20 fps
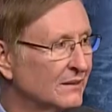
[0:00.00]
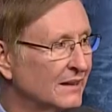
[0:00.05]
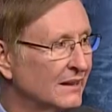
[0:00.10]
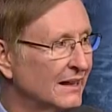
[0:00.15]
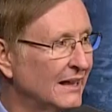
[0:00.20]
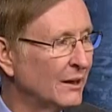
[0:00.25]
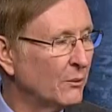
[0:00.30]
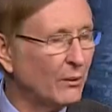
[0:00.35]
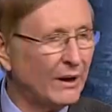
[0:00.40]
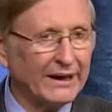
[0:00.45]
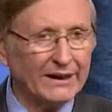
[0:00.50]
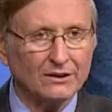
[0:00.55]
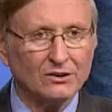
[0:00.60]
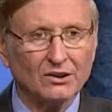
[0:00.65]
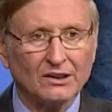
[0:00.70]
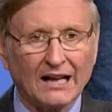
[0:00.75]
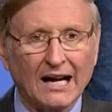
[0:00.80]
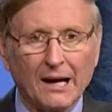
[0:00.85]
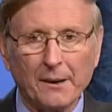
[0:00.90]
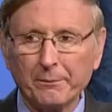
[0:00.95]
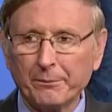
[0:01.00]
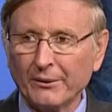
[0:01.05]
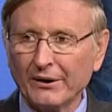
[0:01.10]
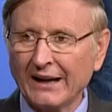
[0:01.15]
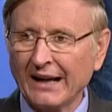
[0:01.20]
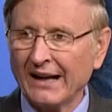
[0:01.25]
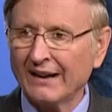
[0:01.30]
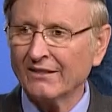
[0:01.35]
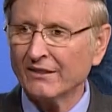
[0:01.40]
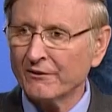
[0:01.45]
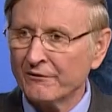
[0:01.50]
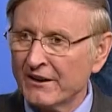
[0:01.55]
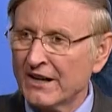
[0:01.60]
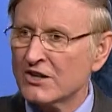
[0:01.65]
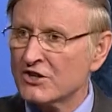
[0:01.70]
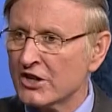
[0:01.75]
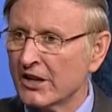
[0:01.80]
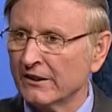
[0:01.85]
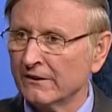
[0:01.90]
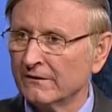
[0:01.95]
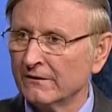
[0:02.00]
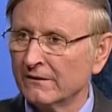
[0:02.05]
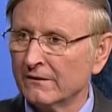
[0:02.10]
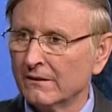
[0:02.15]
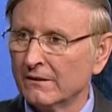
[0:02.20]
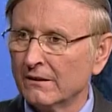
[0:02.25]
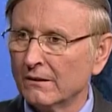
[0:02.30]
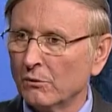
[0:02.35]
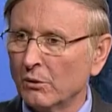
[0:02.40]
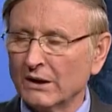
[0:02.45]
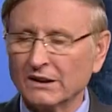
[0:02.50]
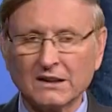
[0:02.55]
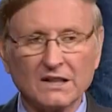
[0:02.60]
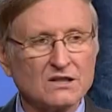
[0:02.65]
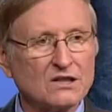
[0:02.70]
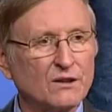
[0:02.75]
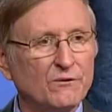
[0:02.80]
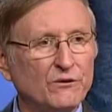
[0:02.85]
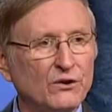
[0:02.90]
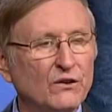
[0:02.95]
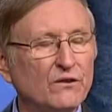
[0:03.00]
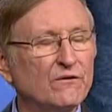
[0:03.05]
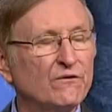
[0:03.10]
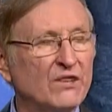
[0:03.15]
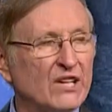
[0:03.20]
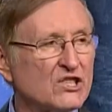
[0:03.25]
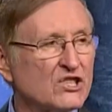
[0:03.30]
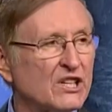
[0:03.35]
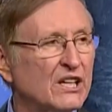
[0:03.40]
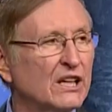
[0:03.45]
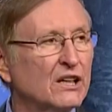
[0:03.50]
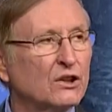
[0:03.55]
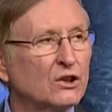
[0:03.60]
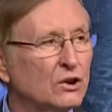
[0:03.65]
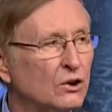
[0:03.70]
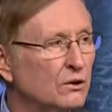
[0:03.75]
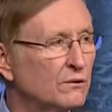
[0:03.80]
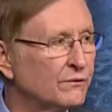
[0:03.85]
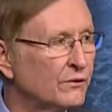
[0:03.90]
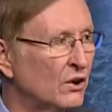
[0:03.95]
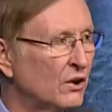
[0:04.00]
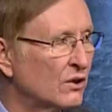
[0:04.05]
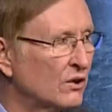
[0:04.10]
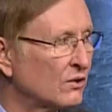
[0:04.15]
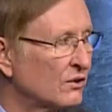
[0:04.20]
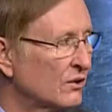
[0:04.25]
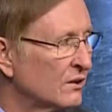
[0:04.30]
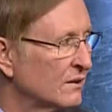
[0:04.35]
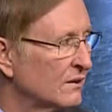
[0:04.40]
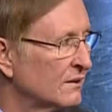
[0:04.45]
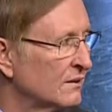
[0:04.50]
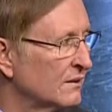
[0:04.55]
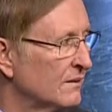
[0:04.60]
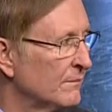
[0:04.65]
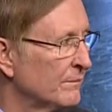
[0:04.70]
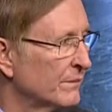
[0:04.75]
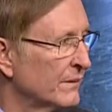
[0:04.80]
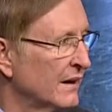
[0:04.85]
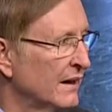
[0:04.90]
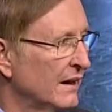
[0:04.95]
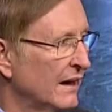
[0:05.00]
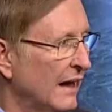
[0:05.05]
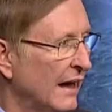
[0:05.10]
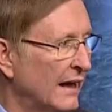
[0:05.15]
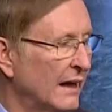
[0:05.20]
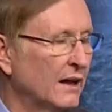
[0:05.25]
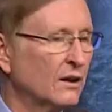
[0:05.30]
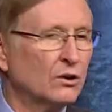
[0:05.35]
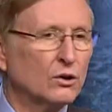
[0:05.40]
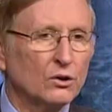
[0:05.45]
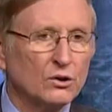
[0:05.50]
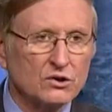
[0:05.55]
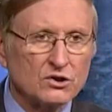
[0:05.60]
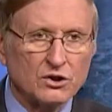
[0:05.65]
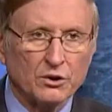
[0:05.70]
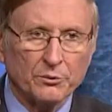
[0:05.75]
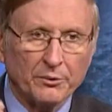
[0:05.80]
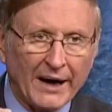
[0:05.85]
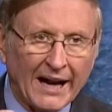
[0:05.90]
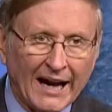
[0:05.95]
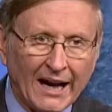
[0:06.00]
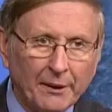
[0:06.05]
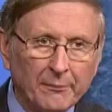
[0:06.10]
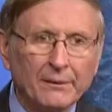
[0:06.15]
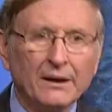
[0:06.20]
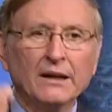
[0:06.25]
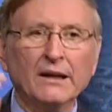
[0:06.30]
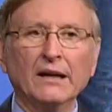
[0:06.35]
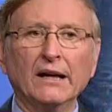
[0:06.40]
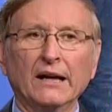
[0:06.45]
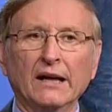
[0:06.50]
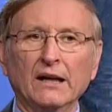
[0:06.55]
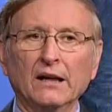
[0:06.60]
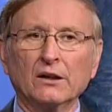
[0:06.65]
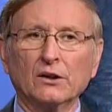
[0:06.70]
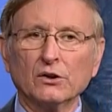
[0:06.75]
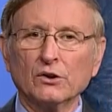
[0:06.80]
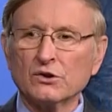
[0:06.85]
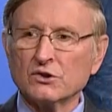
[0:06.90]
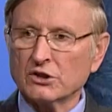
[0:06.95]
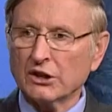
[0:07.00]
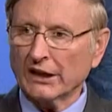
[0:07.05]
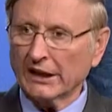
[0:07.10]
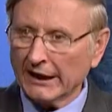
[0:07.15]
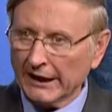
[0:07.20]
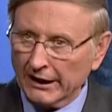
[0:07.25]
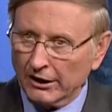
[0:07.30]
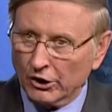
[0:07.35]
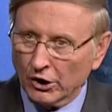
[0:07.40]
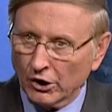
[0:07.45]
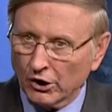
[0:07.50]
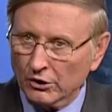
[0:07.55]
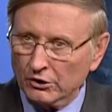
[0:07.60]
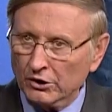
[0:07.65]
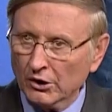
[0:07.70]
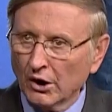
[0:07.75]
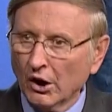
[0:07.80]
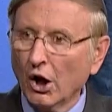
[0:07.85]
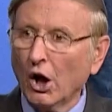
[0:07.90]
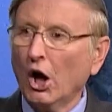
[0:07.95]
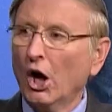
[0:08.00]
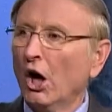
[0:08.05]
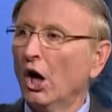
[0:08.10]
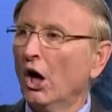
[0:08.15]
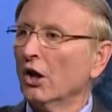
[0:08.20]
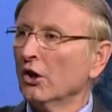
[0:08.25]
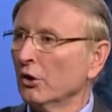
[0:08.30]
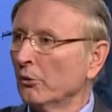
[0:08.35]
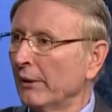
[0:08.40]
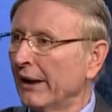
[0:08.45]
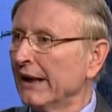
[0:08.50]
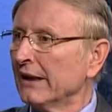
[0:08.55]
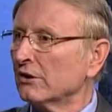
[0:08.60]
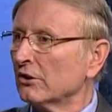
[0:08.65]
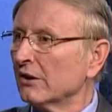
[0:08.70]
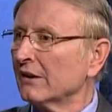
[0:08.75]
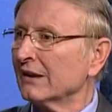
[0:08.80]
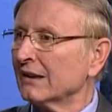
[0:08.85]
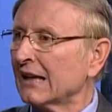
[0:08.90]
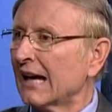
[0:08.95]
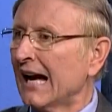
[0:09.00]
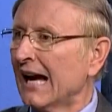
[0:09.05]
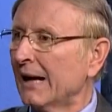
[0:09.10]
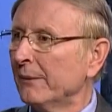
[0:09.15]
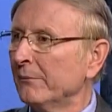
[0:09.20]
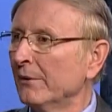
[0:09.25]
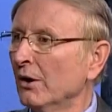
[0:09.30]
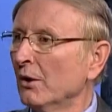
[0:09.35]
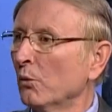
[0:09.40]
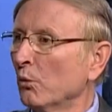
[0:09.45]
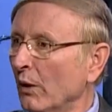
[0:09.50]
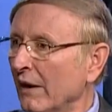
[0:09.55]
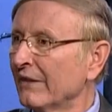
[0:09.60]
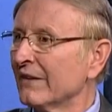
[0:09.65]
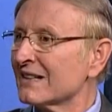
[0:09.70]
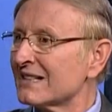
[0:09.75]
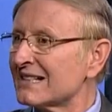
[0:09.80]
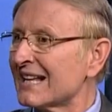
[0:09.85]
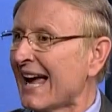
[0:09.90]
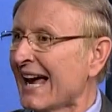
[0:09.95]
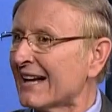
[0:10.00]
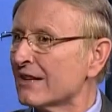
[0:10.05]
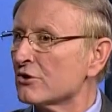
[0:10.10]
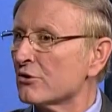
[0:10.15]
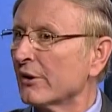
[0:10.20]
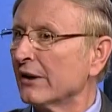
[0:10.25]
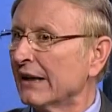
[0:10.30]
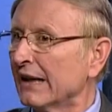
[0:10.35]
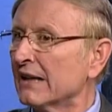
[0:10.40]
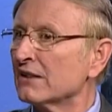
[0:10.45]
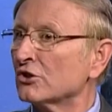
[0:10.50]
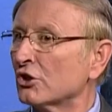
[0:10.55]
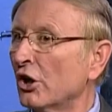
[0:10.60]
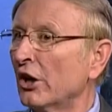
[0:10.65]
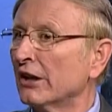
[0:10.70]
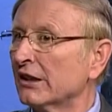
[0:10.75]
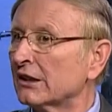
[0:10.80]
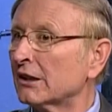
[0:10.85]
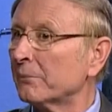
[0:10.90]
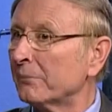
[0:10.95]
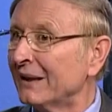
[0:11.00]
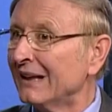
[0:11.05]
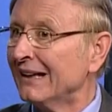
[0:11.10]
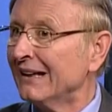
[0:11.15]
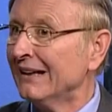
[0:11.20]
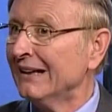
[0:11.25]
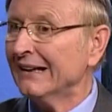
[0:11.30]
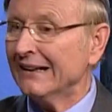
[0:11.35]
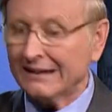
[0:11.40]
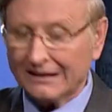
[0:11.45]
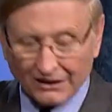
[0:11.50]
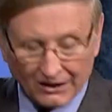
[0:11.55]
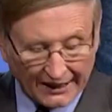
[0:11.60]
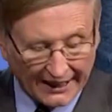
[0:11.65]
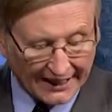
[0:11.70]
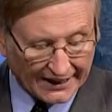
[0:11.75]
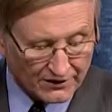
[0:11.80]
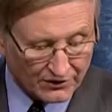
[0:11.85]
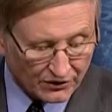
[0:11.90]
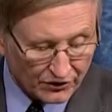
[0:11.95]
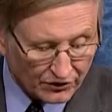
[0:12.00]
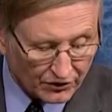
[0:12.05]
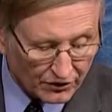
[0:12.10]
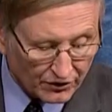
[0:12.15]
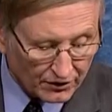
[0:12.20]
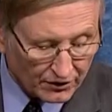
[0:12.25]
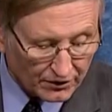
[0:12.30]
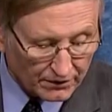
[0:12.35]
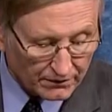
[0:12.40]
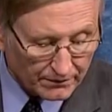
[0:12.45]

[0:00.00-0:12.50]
He wanted to comprehend the vision. What does the vision include, folks? It includes the ram, it includes the he-goat, all the way to the time when the sanctuary is going to be cleansed.